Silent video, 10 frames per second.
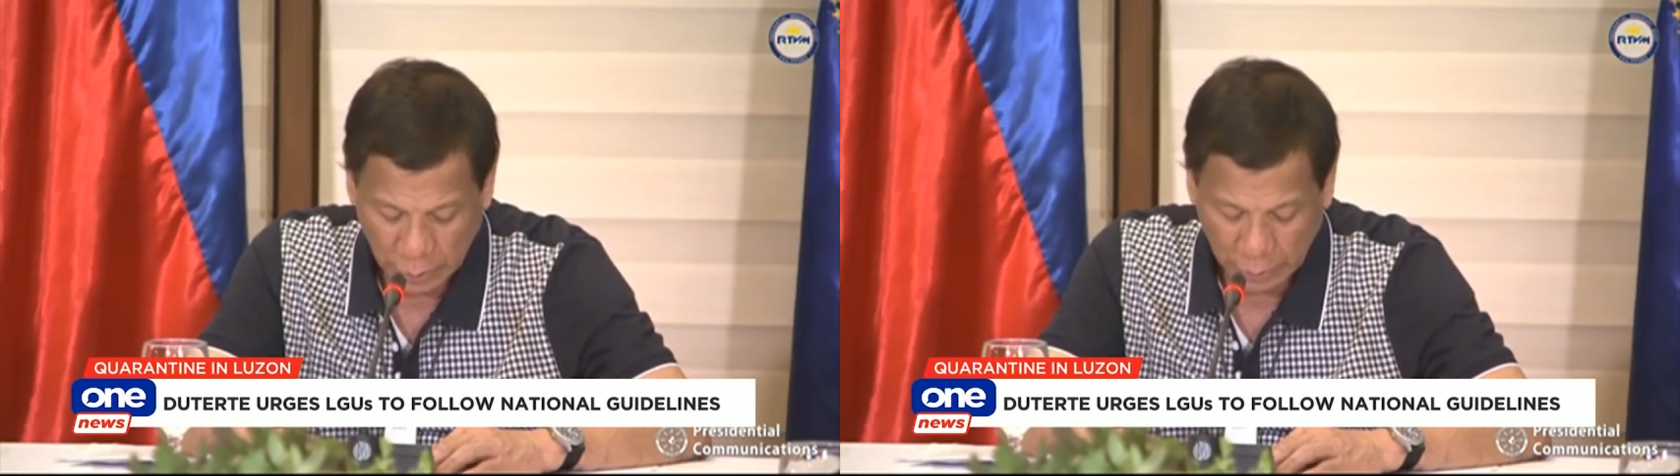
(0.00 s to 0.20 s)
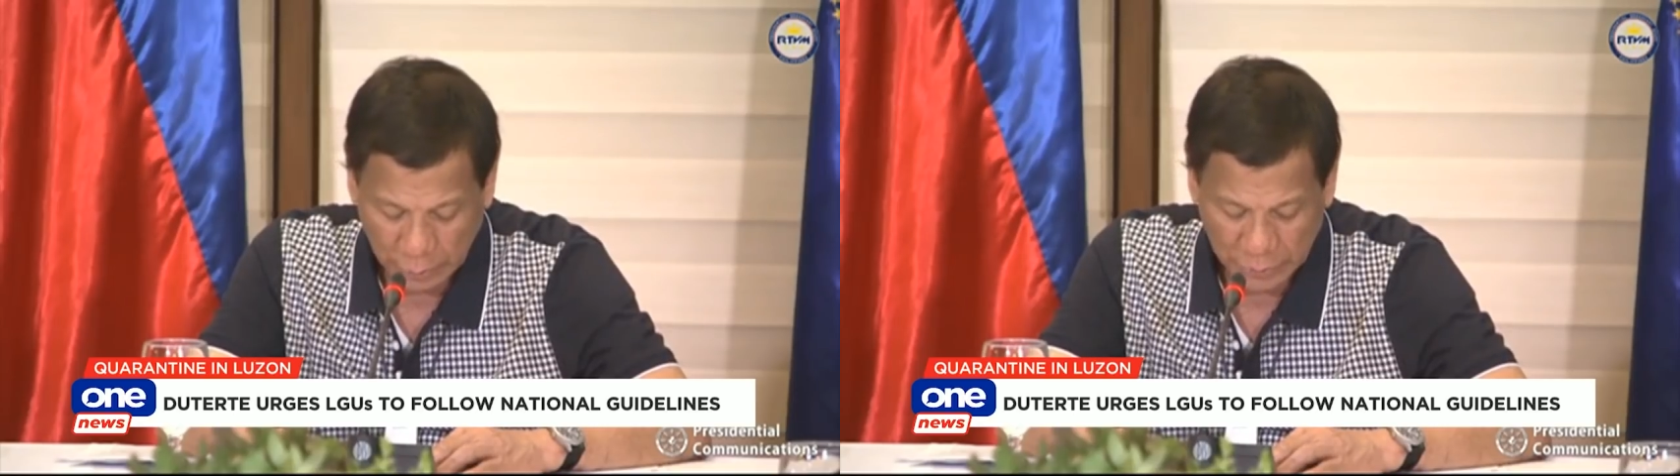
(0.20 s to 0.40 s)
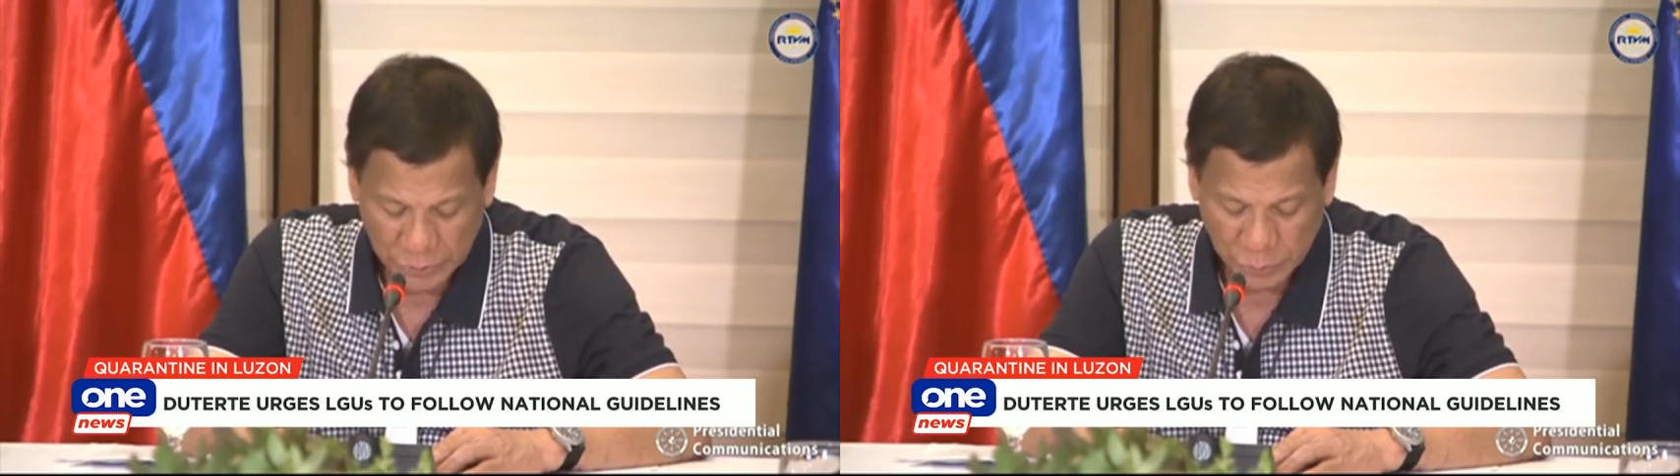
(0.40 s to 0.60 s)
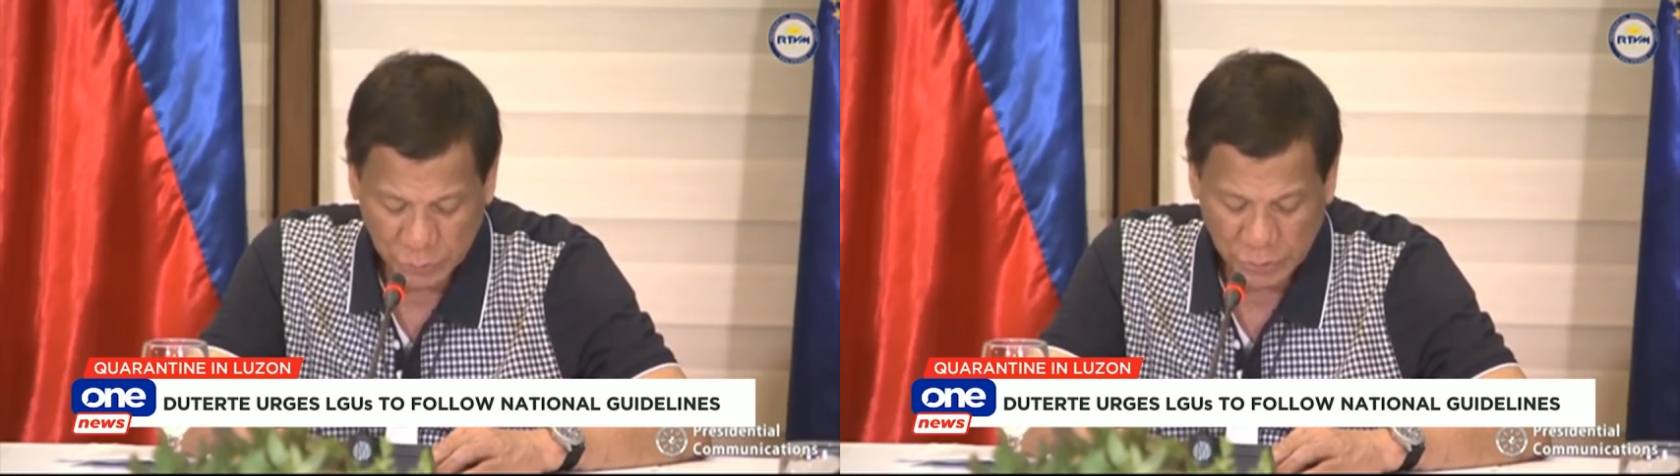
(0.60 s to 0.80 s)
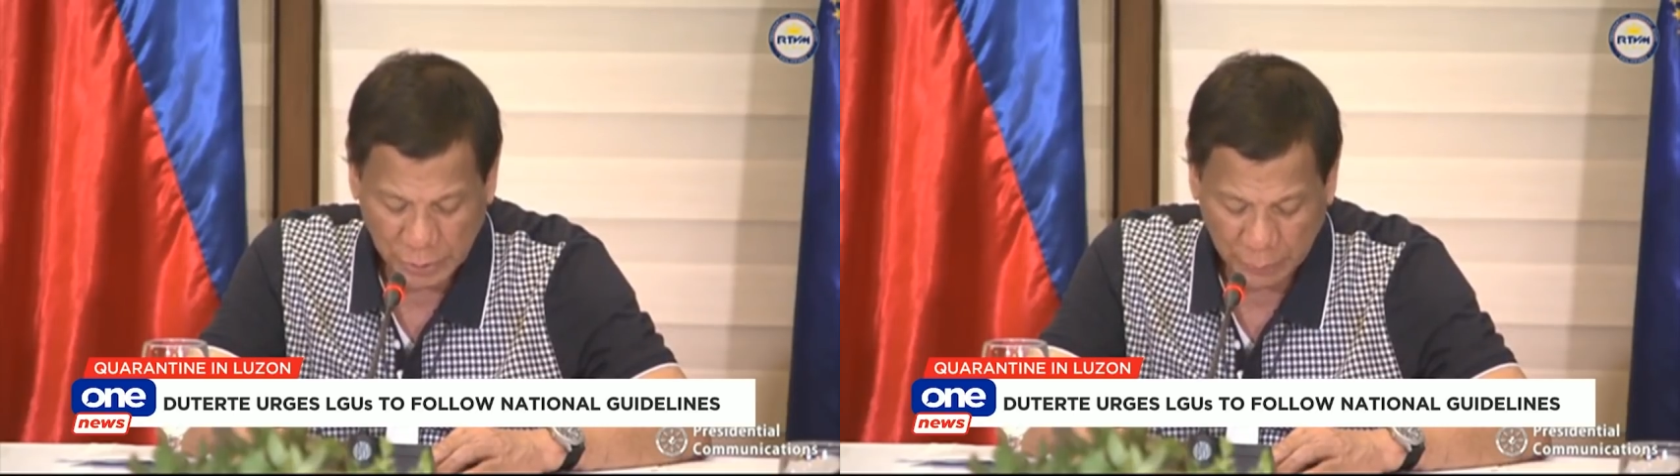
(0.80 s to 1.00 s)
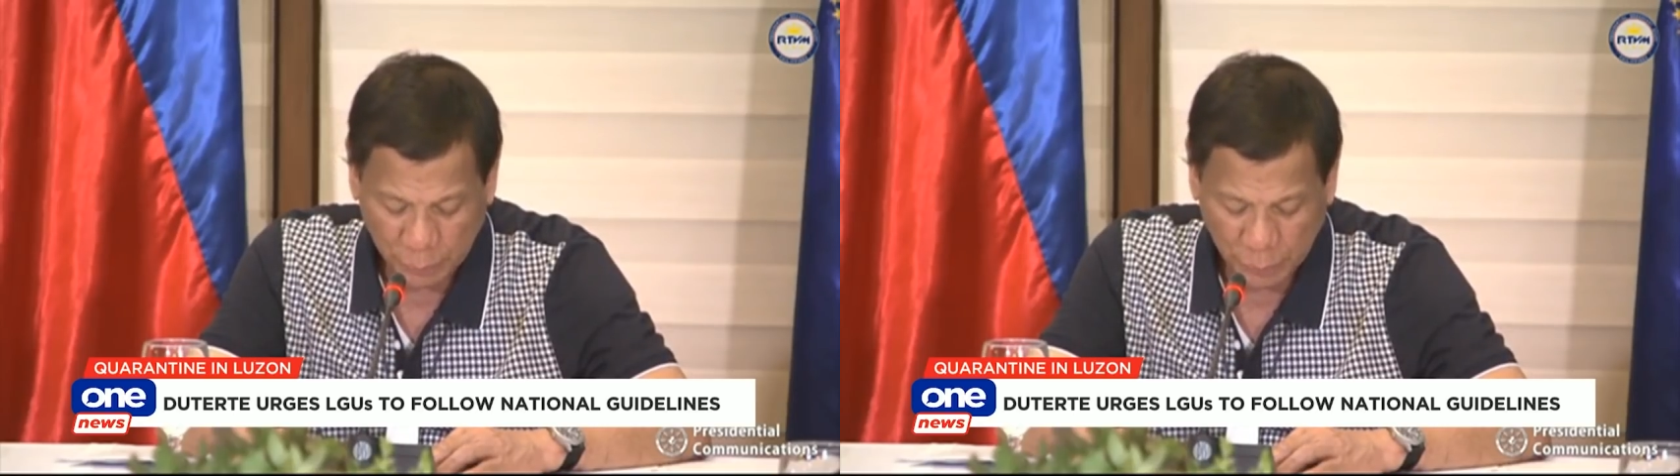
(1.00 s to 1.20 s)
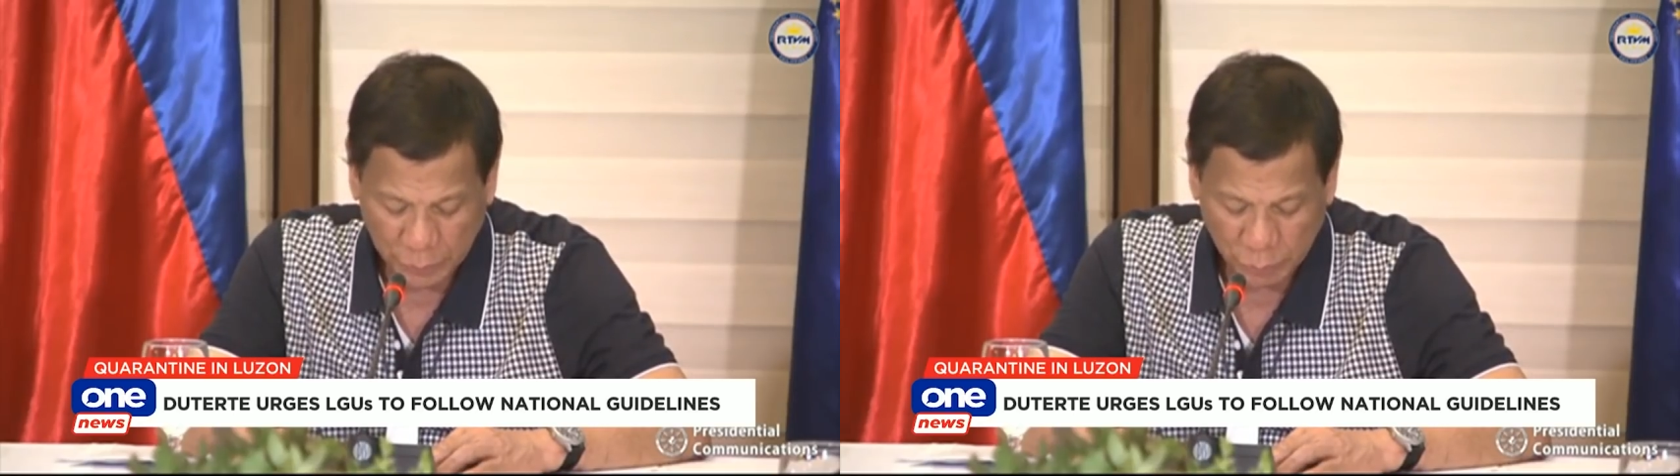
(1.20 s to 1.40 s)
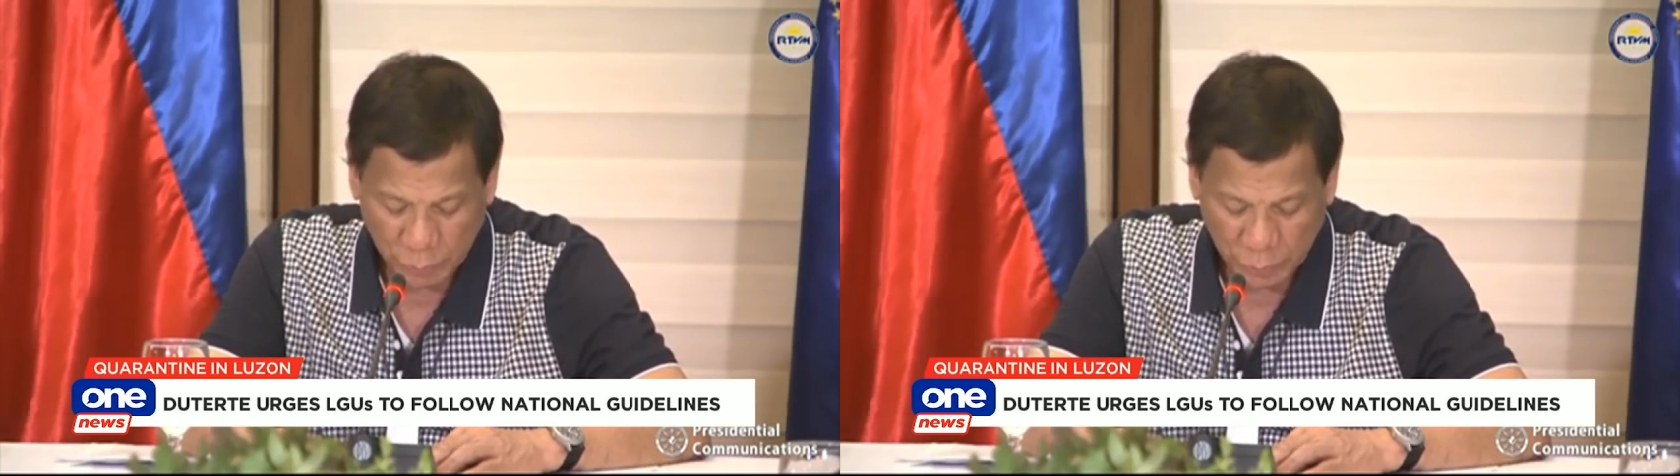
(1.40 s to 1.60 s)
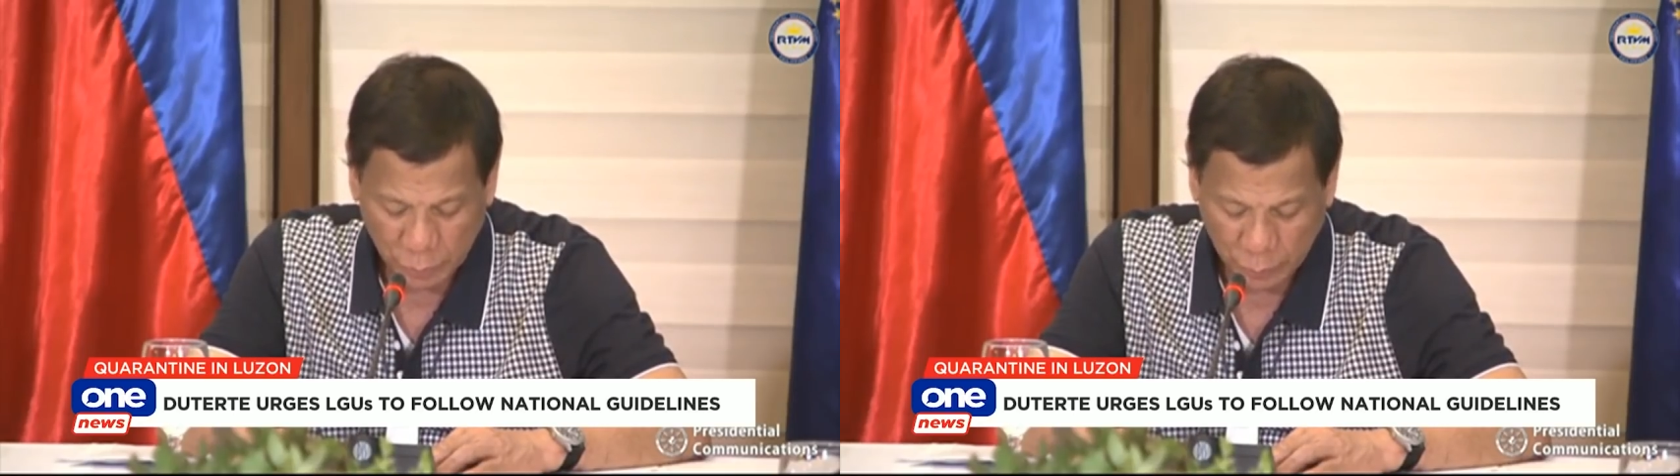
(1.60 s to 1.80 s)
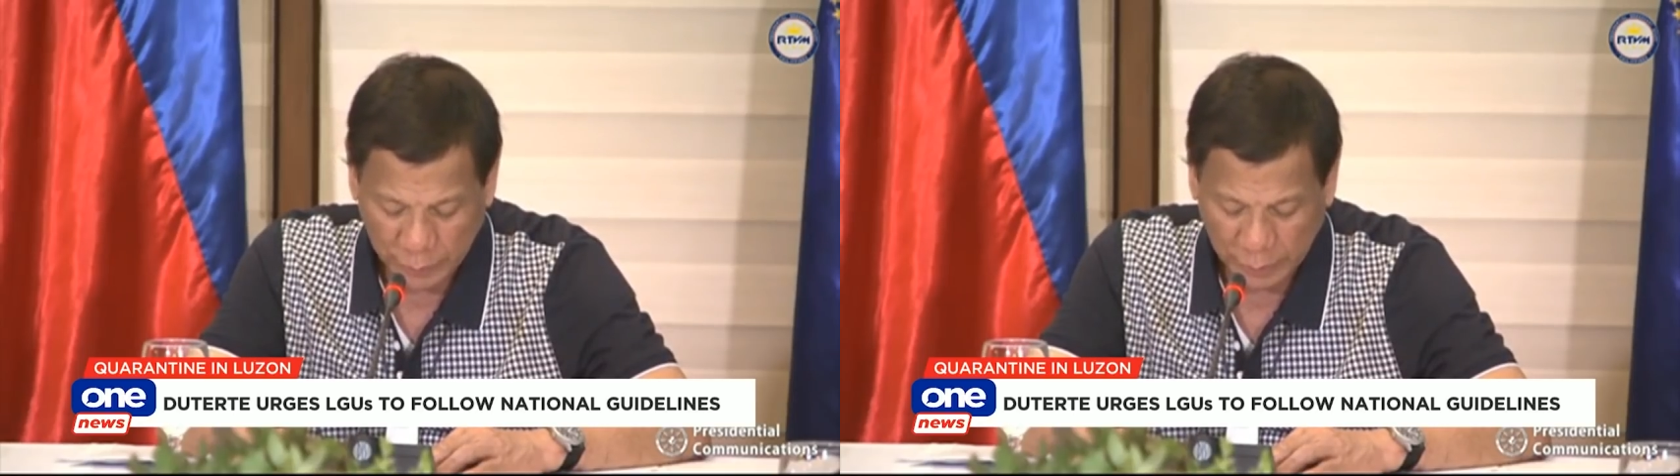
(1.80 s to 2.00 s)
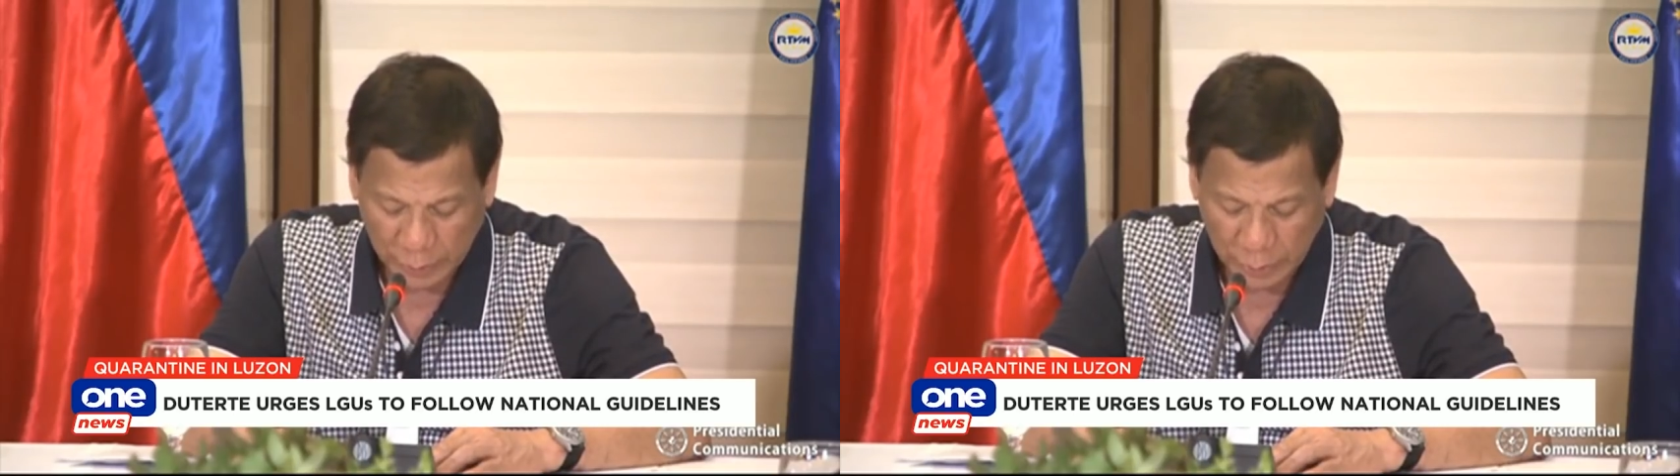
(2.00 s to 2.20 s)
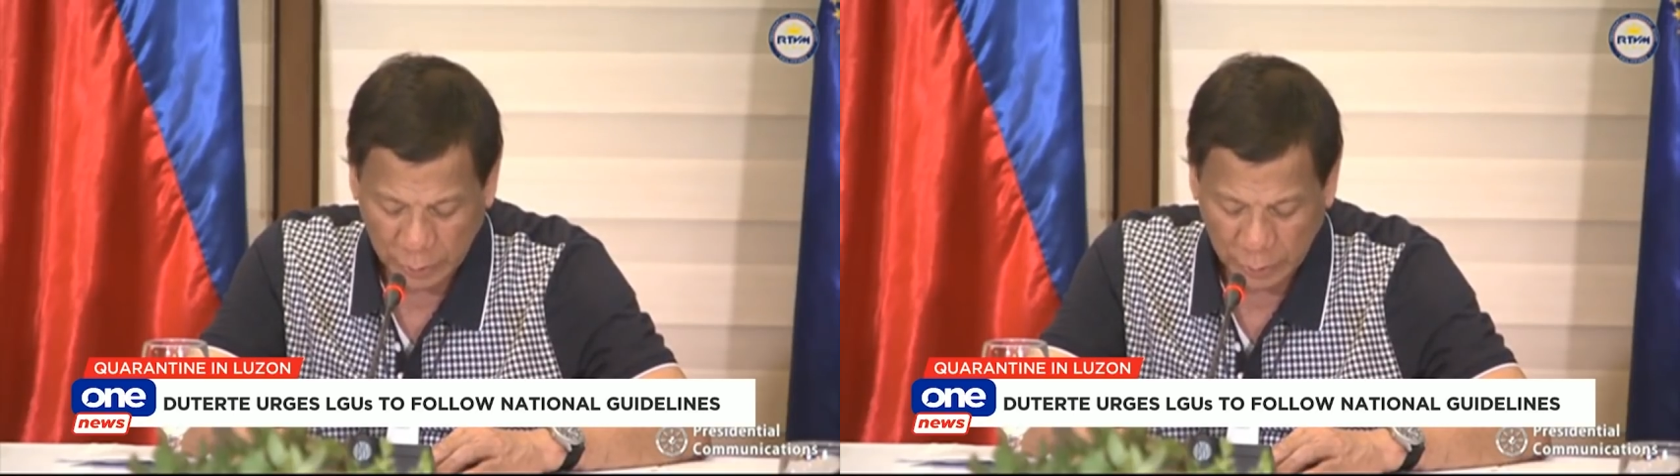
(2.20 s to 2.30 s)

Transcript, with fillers: unless you stop what you are doing